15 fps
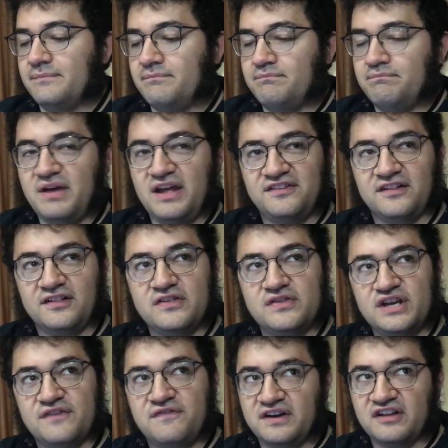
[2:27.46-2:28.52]
basically the
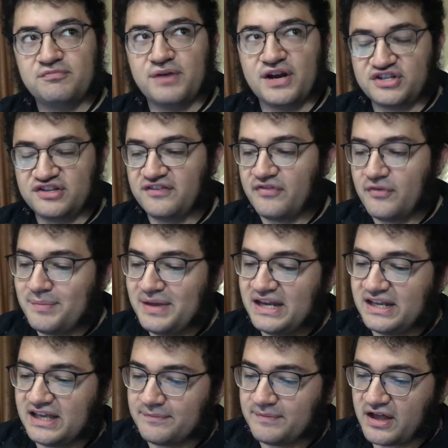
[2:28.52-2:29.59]
different expressions of the
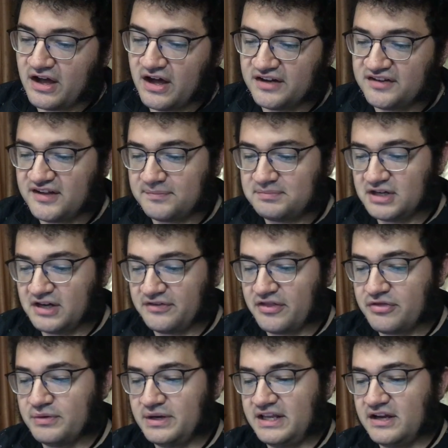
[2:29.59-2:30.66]
medium: the concept art, the
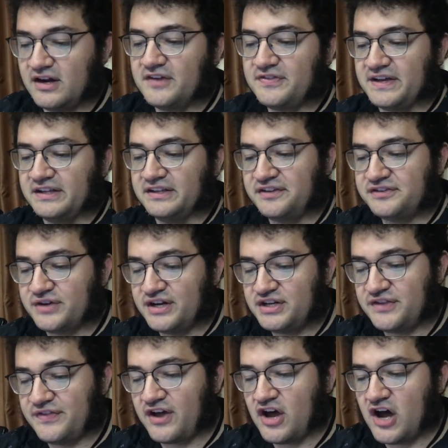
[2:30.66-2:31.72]
3D art, the
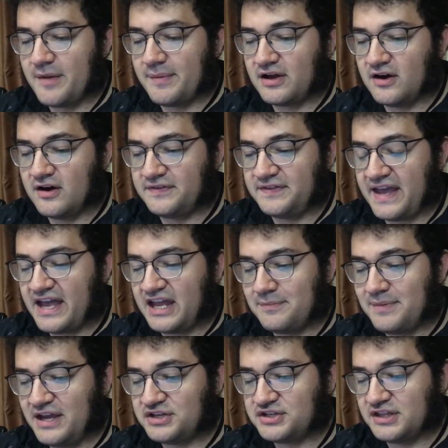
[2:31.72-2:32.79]
illustration, the comic art, the
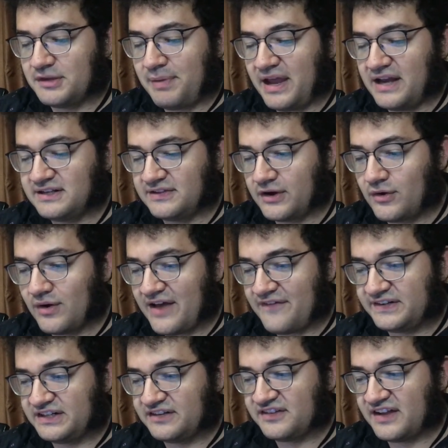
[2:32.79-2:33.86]
animation, the painting, the
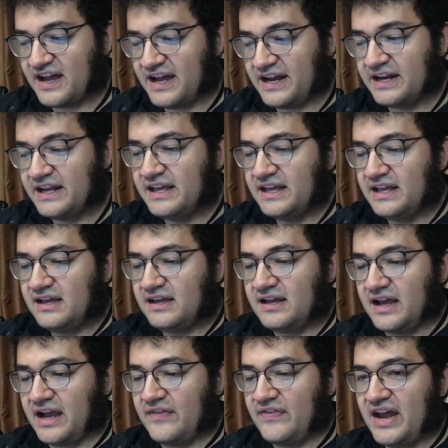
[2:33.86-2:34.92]
graphic design,
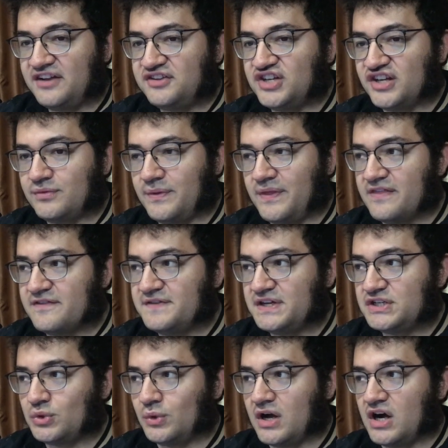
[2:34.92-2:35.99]
and that's just within the
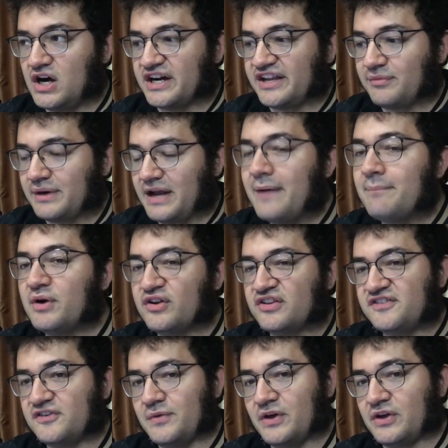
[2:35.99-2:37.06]
visual arts, what I'm most
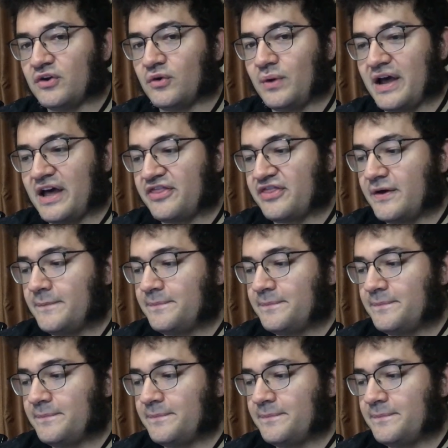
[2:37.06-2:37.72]
familiar with.